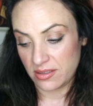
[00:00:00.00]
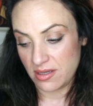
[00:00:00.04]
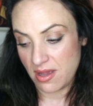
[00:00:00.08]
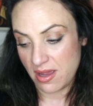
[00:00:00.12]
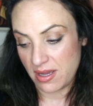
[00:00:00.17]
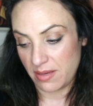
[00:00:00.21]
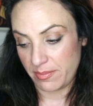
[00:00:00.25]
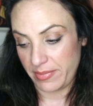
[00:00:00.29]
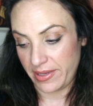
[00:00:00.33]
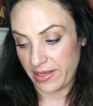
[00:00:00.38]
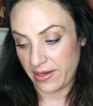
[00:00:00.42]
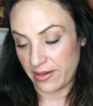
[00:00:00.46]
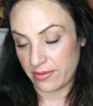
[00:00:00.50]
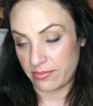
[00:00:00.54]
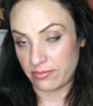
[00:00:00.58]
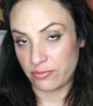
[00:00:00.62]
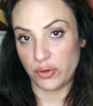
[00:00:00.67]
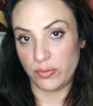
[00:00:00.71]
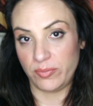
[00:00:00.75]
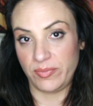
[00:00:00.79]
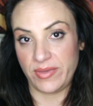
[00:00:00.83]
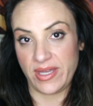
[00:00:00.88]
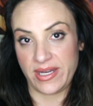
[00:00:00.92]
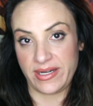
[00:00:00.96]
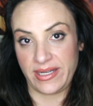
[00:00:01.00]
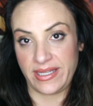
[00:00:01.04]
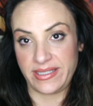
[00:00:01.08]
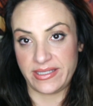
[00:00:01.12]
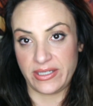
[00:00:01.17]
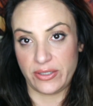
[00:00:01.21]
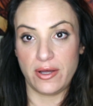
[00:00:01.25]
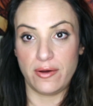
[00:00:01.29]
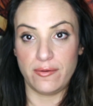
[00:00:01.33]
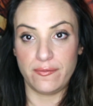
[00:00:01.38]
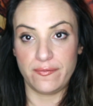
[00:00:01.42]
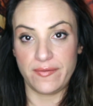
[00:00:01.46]
Talk about a group that needs
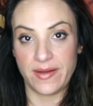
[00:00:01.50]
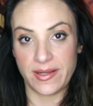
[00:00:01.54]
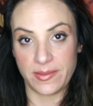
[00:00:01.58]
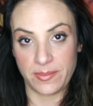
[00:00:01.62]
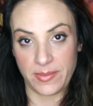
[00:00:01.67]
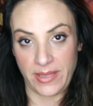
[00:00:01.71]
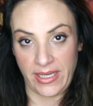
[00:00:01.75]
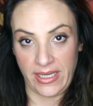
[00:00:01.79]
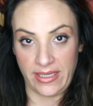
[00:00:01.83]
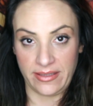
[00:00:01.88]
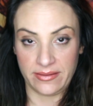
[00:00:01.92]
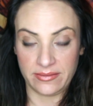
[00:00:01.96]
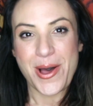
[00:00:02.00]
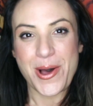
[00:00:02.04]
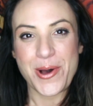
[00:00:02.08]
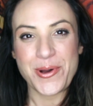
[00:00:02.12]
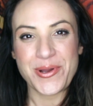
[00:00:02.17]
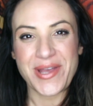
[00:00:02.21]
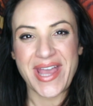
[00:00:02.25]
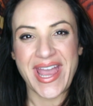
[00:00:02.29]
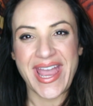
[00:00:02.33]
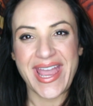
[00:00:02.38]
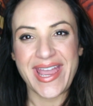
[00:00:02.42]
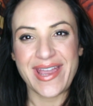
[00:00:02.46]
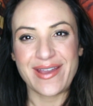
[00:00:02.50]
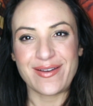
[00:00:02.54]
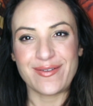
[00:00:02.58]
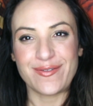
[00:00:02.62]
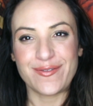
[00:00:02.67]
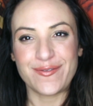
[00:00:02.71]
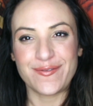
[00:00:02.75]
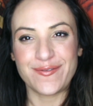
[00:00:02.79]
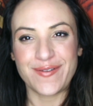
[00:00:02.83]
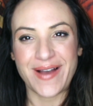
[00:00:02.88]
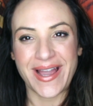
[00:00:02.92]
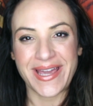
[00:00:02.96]
a GoFundMe. Okay,
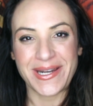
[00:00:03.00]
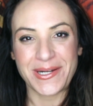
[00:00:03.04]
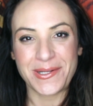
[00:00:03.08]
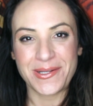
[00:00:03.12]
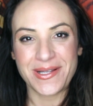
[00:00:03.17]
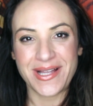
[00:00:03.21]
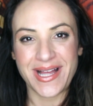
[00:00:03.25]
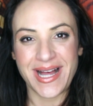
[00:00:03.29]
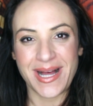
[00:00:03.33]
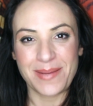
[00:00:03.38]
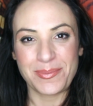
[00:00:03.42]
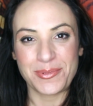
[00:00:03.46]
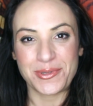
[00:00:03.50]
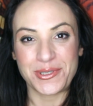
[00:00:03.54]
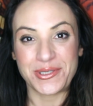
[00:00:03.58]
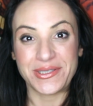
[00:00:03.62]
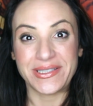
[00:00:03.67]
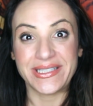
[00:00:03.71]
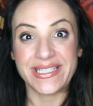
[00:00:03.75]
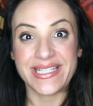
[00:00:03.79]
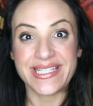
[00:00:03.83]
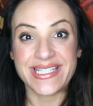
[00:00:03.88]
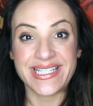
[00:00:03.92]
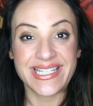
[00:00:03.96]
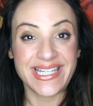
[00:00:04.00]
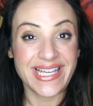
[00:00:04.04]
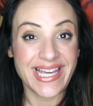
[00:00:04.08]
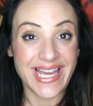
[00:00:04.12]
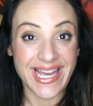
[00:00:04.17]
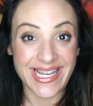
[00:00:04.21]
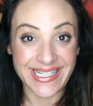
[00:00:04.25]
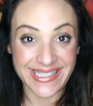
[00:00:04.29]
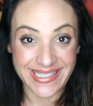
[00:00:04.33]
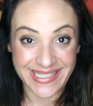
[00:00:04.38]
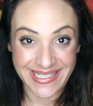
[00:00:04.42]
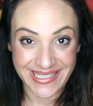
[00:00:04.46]
final couple, Lizzie
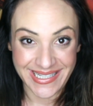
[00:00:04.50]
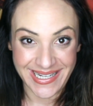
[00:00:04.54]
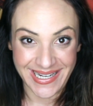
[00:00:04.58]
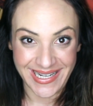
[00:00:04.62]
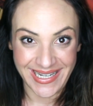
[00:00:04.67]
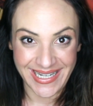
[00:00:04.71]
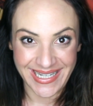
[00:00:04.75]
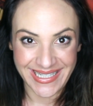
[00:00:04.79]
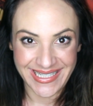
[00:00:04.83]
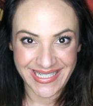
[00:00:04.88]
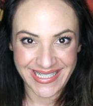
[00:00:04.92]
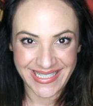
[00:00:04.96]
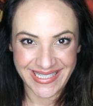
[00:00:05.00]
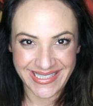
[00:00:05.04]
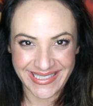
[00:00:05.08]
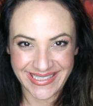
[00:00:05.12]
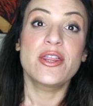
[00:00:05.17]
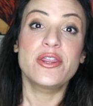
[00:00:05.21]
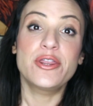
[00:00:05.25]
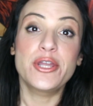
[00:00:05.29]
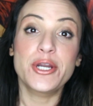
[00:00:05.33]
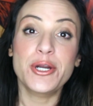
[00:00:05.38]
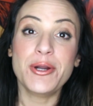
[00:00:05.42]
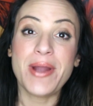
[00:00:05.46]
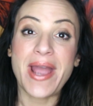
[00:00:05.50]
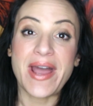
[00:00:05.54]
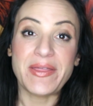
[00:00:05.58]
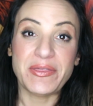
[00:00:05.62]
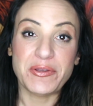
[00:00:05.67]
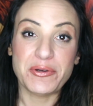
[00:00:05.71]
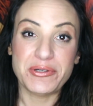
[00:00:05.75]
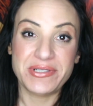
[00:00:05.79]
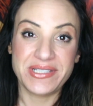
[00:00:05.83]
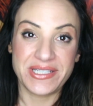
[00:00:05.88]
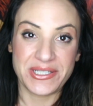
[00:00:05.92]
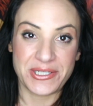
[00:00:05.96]
and Scott. They're at
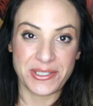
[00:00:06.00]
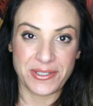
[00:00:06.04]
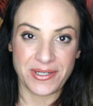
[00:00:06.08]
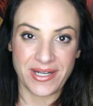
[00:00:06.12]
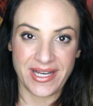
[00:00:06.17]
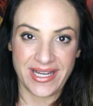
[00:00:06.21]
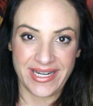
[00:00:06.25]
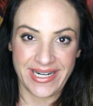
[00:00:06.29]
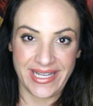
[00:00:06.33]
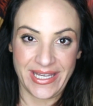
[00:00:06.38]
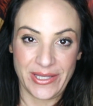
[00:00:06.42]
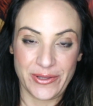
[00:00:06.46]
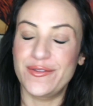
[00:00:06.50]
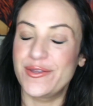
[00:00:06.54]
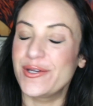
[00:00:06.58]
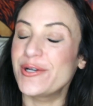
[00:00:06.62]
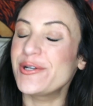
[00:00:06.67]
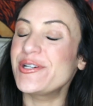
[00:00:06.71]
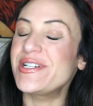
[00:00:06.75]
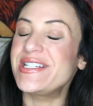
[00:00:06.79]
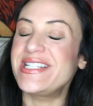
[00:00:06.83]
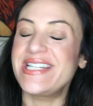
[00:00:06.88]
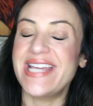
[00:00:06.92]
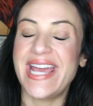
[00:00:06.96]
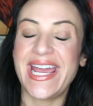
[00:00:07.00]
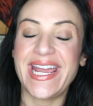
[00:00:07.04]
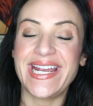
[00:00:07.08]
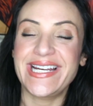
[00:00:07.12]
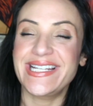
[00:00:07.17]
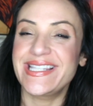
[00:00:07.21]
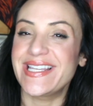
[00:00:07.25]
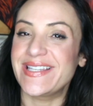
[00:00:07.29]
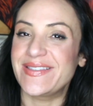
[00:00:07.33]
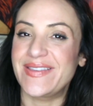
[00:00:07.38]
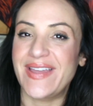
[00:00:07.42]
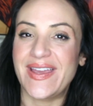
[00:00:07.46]
their dinner, honey. Their
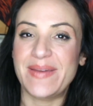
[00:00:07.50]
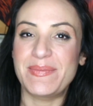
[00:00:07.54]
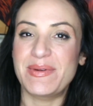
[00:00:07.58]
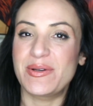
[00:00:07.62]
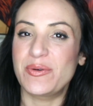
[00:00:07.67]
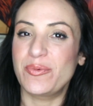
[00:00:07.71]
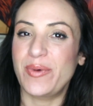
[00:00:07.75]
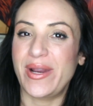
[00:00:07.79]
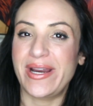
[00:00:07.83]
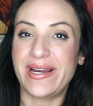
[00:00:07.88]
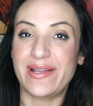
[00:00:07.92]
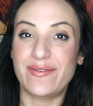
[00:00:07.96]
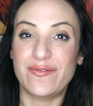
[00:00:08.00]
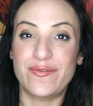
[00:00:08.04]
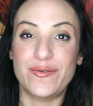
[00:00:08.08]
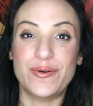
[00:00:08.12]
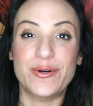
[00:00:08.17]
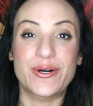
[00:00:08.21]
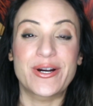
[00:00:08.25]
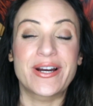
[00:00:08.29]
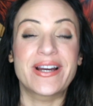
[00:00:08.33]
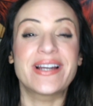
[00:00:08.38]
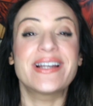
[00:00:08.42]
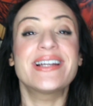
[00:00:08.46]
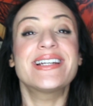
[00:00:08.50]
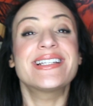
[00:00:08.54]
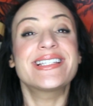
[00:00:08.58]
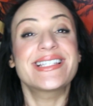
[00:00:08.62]
date that they've been waiting for.